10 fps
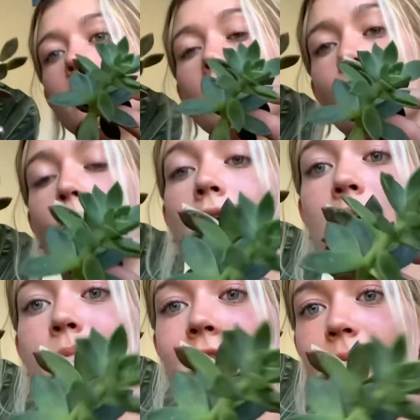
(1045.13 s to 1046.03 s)
water
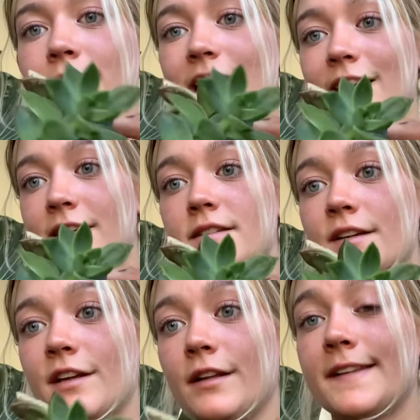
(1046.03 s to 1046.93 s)
propagating
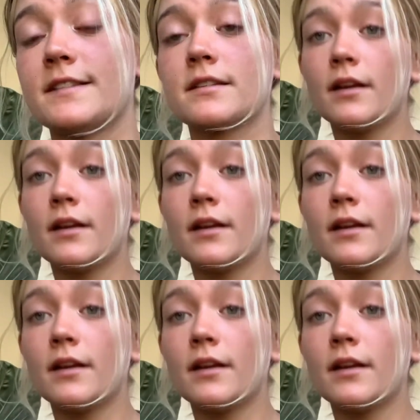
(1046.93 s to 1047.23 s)
succulents.